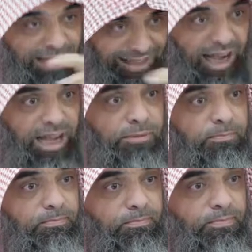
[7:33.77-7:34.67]
the
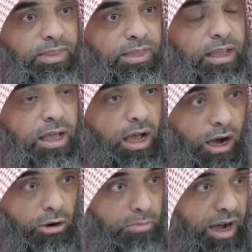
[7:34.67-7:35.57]
time,
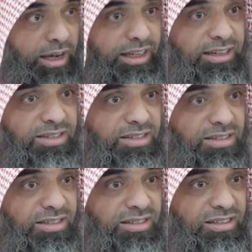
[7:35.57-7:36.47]
our bodies,